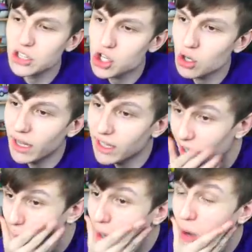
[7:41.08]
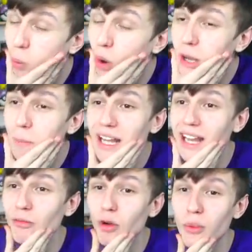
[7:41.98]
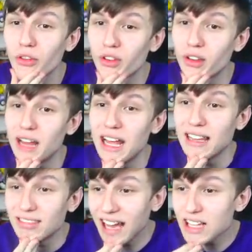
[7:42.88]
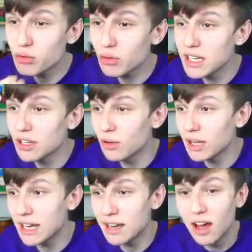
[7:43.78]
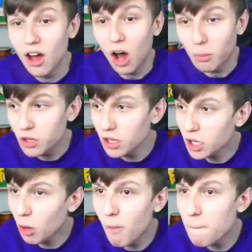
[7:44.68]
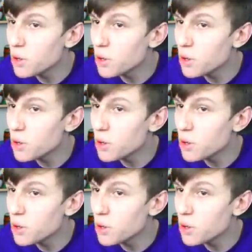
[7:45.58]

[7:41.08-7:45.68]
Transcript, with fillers: a striker, but I want to play that Robertson. That is really annoying. I'm going to go and